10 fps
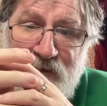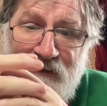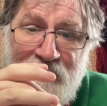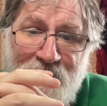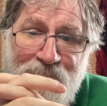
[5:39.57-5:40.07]

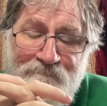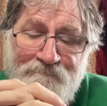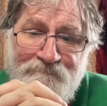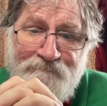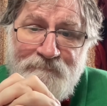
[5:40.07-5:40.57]

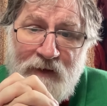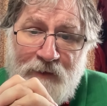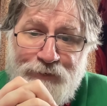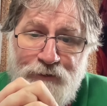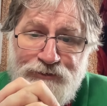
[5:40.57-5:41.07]

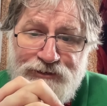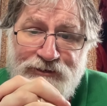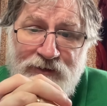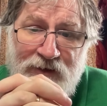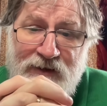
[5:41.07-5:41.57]

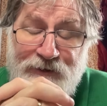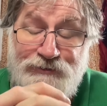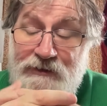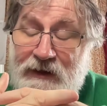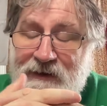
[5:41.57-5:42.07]
approach a
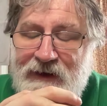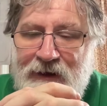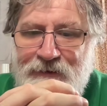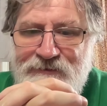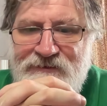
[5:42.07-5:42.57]
country like
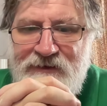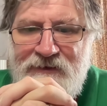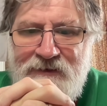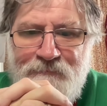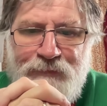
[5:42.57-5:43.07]
ours
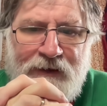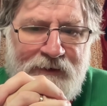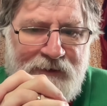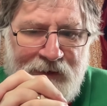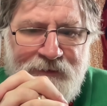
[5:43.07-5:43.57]

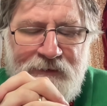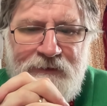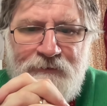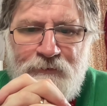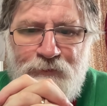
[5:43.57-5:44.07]
by an
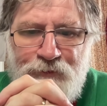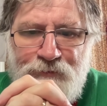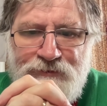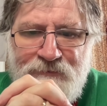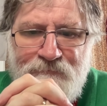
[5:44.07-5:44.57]
illegal
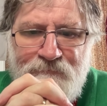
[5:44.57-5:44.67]
route,